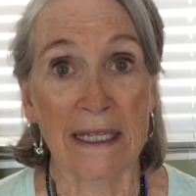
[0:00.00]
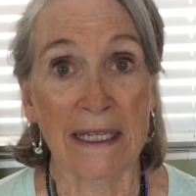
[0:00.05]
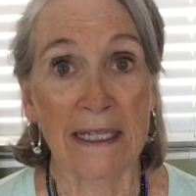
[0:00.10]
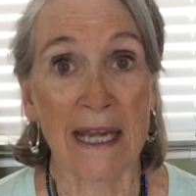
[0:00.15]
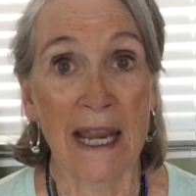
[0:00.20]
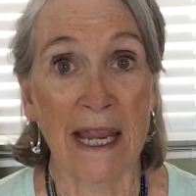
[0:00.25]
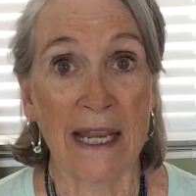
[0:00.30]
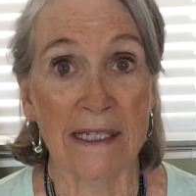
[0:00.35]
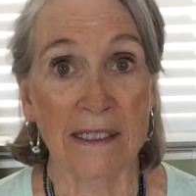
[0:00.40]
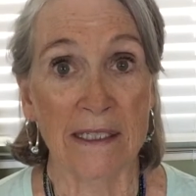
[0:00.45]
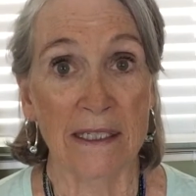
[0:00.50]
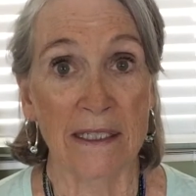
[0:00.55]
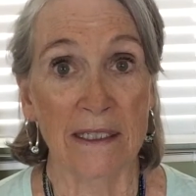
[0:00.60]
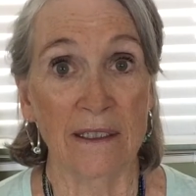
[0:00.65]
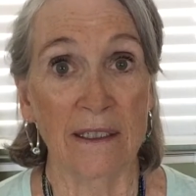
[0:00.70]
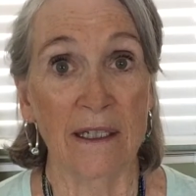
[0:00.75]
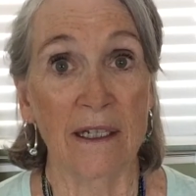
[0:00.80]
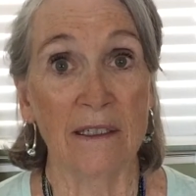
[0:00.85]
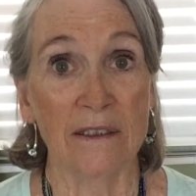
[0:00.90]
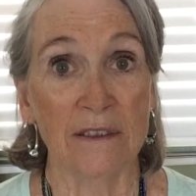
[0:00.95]
it as the
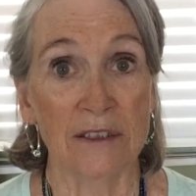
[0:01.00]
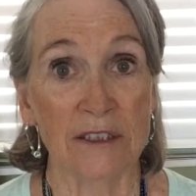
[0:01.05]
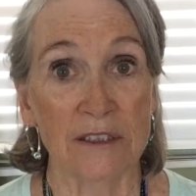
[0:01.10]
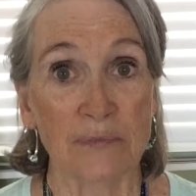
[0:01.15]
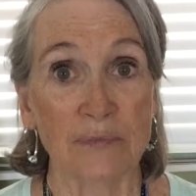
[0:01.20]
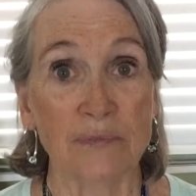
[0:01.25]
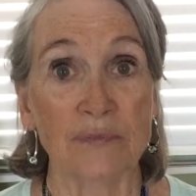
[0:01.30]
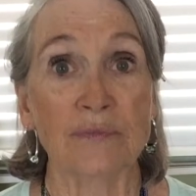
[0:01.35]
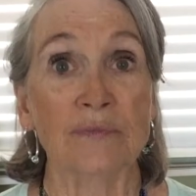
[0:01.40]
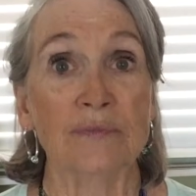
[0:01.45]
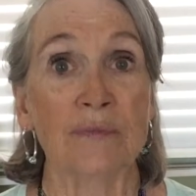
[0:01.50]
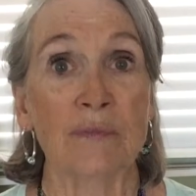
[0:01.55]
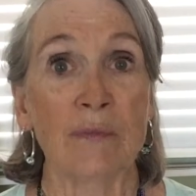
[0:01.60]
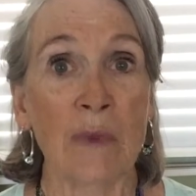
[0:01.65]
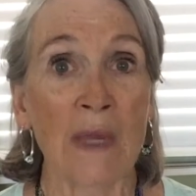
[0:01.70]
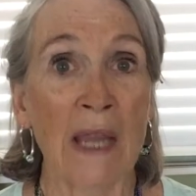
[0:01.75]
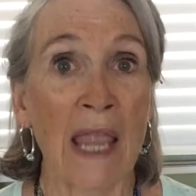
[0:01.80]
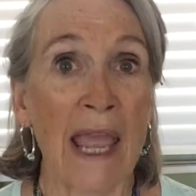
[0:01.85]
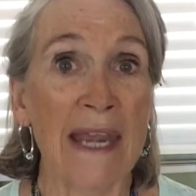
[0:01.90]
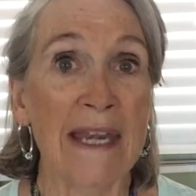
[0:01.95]
adult.
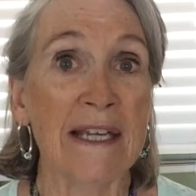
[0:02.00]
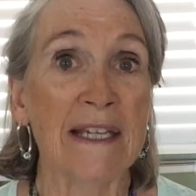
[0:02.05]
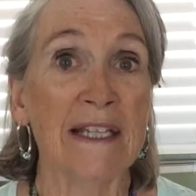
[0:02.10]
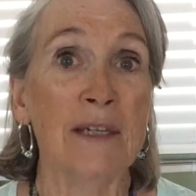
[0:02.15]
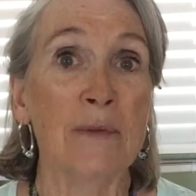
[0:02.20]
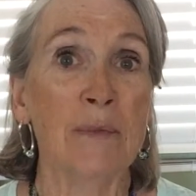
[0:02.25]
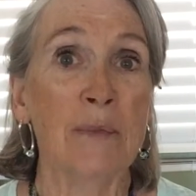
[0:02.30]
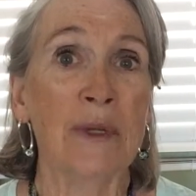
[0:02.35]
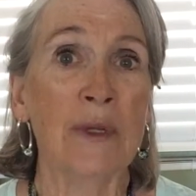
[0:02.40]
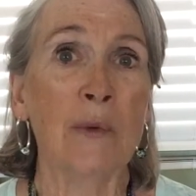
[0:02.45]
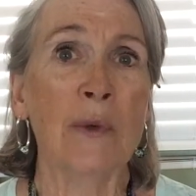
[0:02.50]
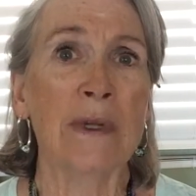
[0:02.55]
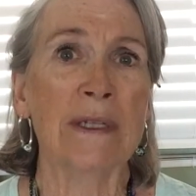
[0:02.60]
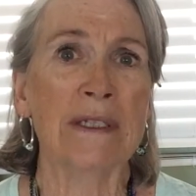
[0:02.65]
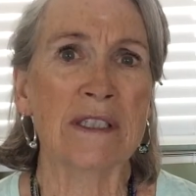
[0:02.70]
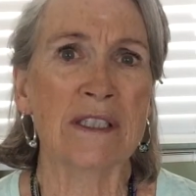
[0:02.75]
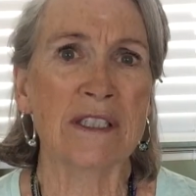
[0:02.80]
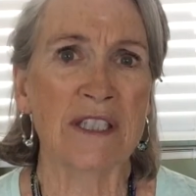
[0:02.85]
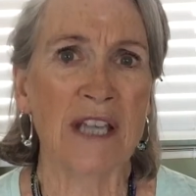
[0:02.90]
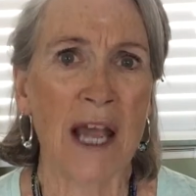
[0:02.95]
And it can be what
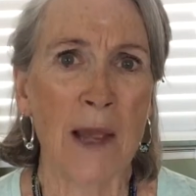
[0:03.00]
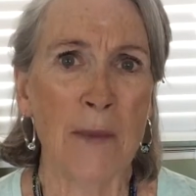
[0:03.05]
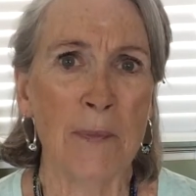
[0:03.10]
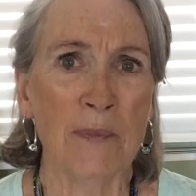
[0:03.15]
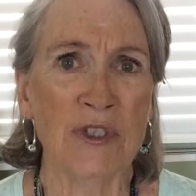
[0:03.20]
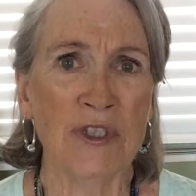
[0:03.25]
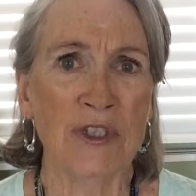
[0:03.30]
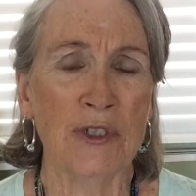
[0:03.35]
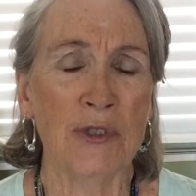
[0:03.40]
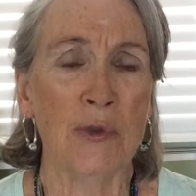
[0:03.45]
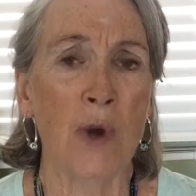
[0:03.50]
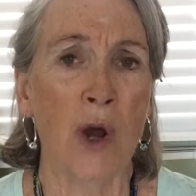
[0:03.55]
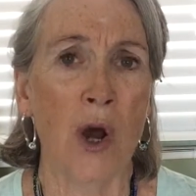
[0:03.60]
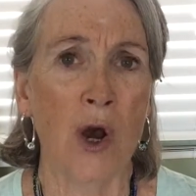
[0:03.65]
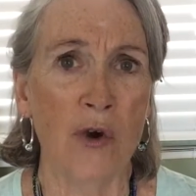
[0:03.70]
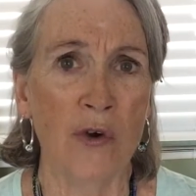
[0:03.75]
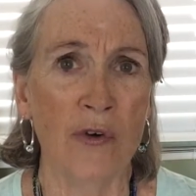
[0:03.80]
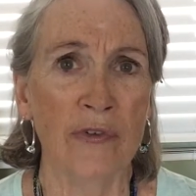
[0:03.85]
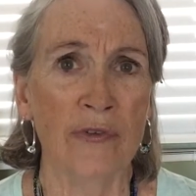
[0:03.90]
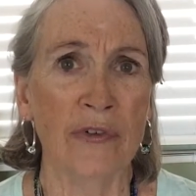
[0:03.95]
stops you
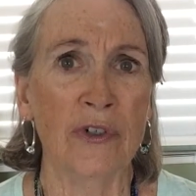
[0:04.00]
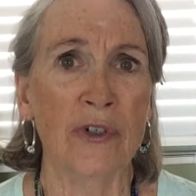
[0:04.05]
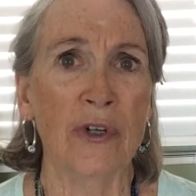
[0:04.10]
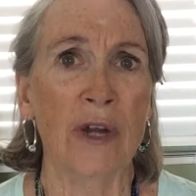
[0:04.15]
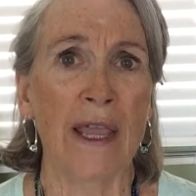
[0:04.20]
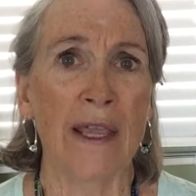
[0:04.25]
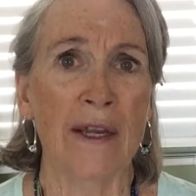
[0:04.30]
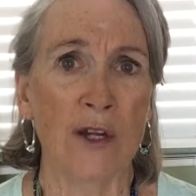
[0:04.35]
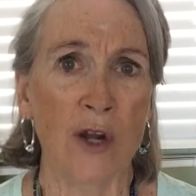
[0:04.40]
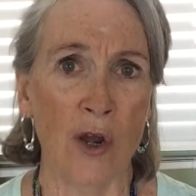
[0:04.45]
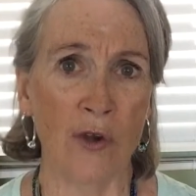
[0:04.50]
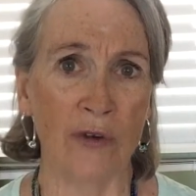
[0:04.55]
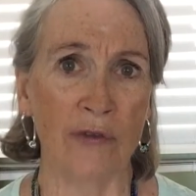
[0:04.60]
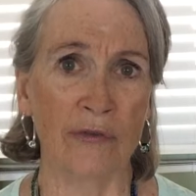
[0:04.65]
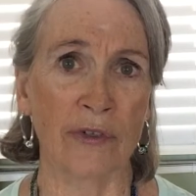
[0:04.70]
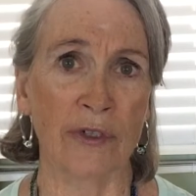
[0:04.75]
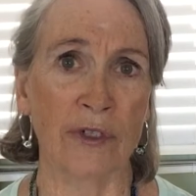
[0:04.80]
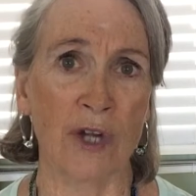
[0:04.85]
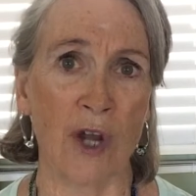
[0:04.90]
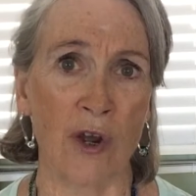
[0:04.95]
over and
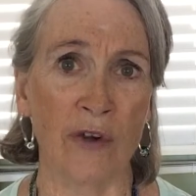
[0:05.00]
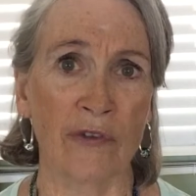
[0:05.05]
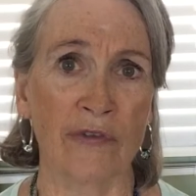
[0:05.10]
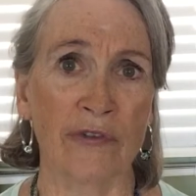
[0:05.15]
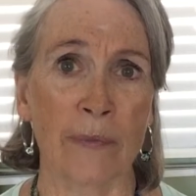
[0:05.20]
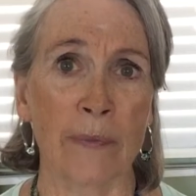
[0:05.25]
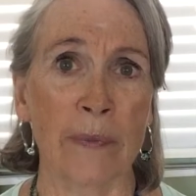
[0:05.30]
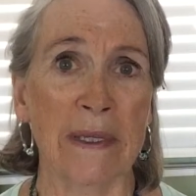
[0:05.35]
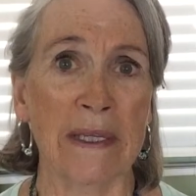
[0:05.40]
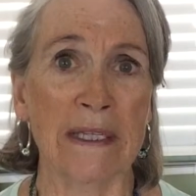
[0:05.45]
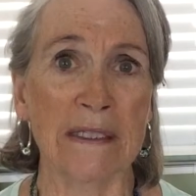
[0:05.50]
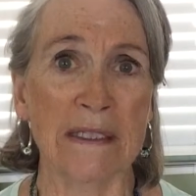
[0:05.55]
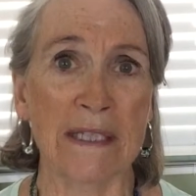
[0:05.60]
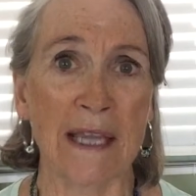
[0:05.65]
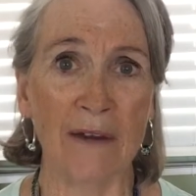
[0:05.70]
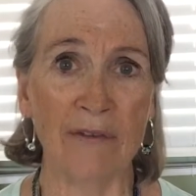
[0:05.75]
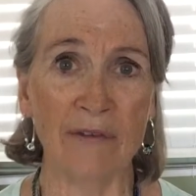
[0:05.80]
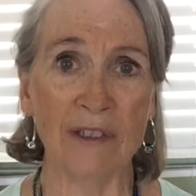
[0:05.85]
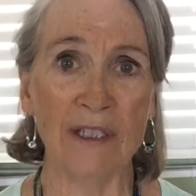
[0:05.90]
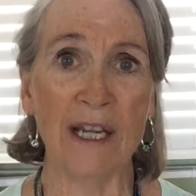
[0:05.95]
over and over, because
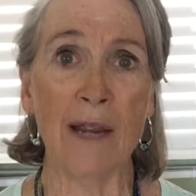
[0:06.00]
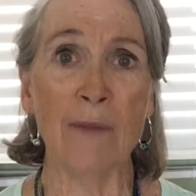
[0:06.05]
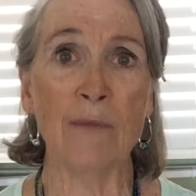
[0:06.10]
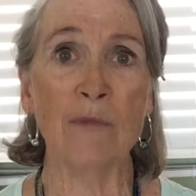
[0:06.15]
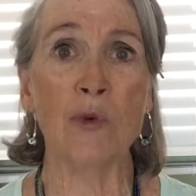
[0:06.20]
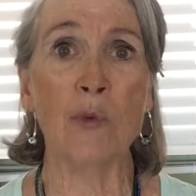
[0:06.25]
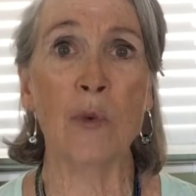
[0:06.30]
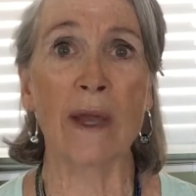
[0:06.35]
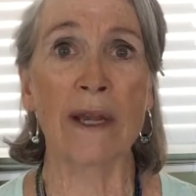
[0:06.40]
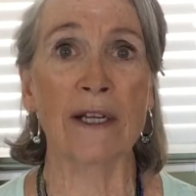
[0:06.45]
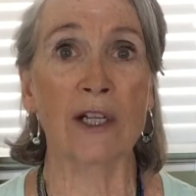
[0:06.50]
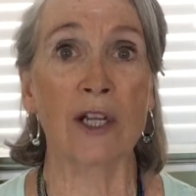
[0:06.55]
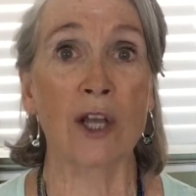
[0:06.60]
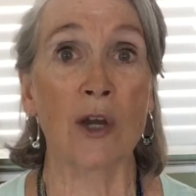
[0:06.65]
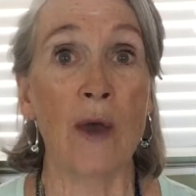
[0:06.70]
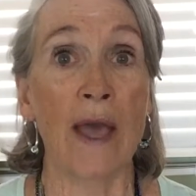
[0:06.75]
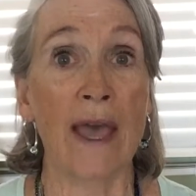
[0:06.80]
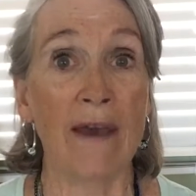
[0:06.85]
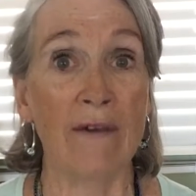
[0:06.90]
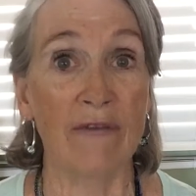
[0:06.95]
every time you want to go
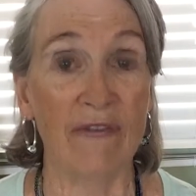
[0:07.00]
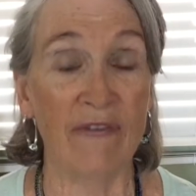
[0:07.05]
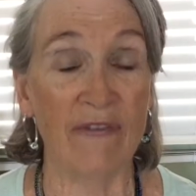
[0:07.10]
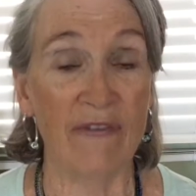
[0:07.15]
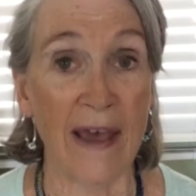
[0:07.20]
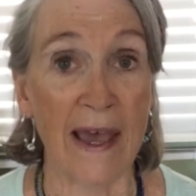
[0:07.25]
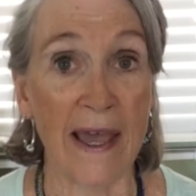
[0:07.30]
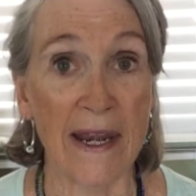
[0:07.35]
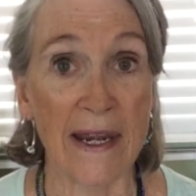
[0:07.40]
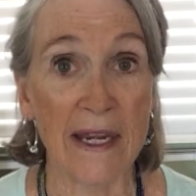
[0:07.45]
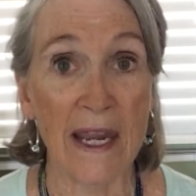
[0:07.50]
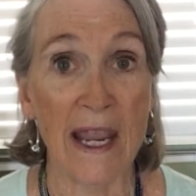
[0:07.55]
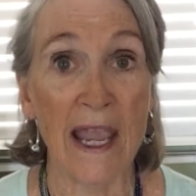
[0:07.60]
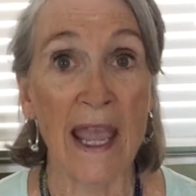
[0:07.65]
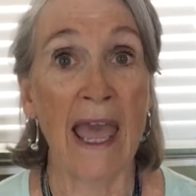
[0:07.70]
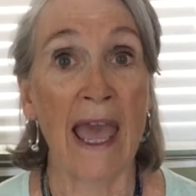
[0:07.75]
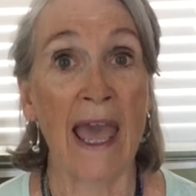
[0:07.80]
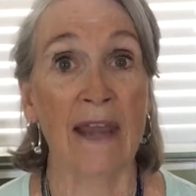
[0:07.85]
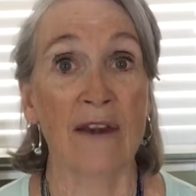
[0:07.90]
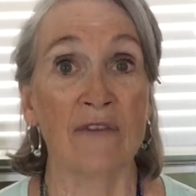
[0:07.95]
have fun
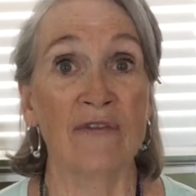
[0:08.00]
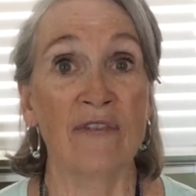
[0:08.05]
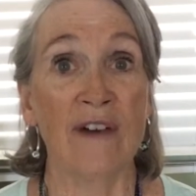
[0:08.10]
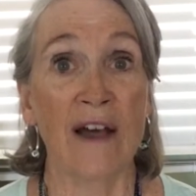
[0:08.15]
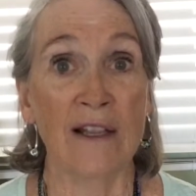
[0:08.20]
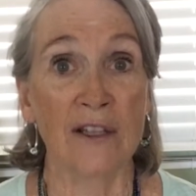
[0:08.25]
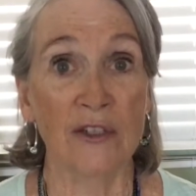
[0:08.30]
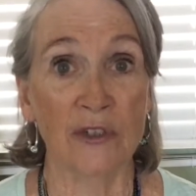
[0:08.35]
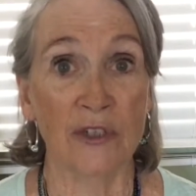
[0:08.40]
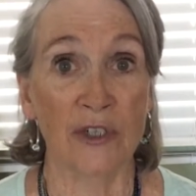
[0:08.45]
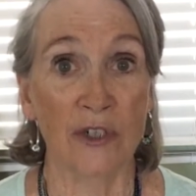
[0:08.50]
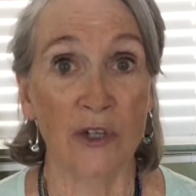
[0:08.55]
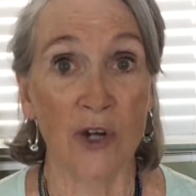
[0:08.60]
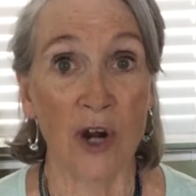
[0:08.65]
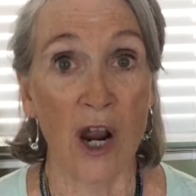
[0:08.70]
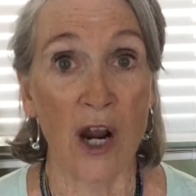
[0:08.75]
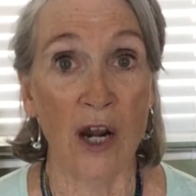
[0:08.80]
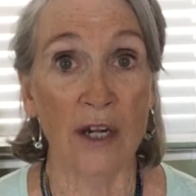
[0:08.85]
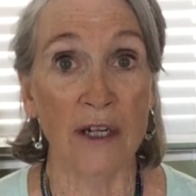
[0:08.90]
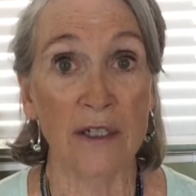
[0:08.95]
and follow your
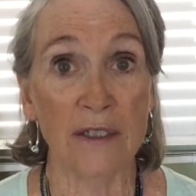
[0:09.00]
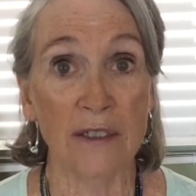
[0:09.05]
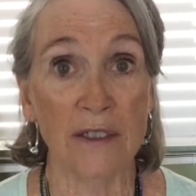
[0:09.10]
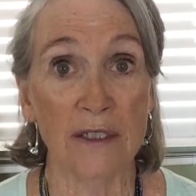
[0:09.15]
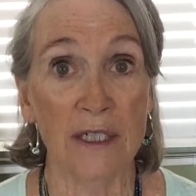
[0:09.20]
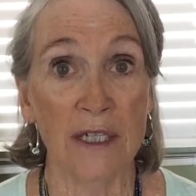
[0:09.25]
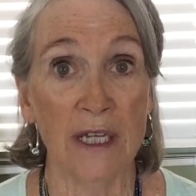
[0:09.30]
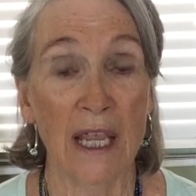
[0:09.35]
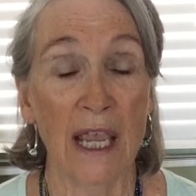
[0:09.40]
heart,